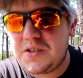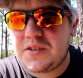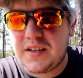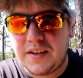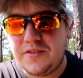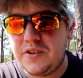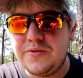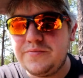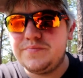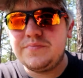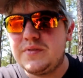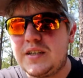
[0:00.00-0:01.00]
you can, if you
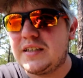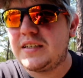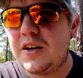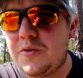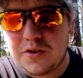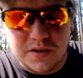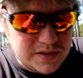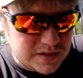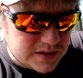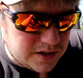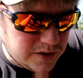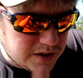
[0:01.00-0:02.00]
can tell where this
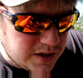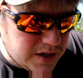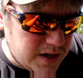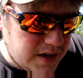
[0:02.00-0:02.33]
is going.